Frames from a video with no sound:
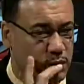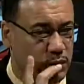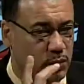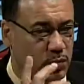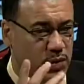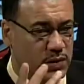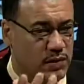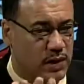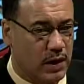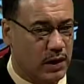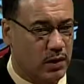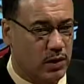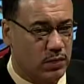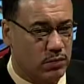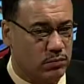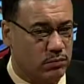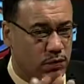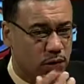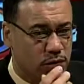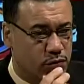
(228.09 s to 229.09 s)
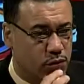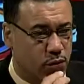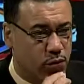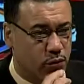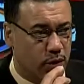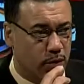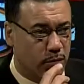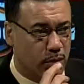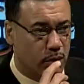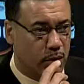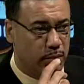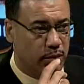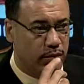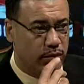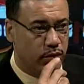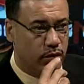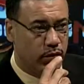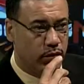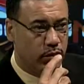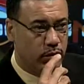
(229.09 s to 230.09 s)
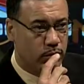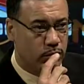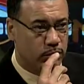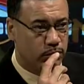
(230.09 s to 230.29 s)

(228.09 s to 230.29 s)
was that a turning moment for you?